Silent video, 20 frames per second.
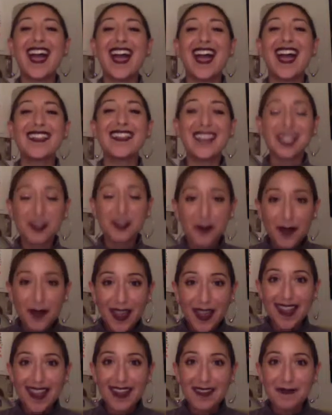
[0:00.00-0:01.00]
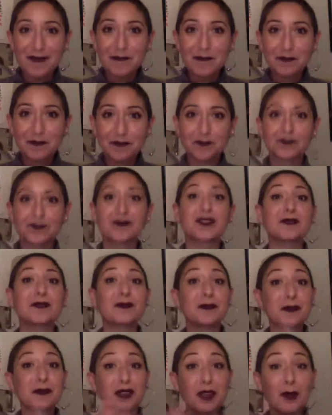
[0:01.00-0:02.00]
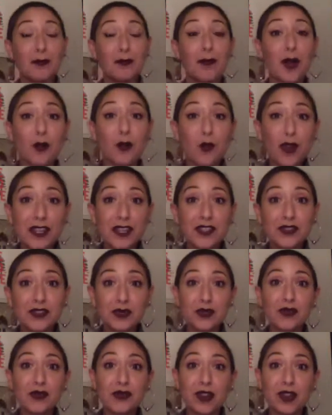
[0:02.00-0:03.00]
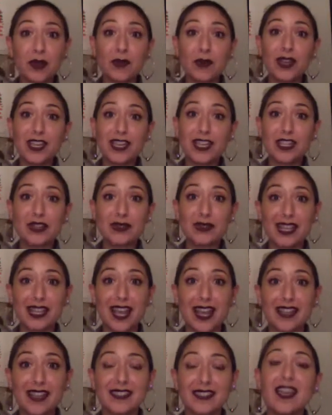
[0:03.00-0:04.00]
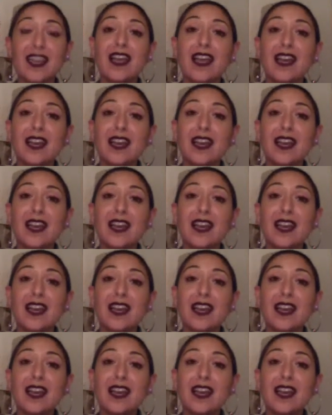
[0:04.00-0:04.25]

And that's okay. But one tool that we can utilize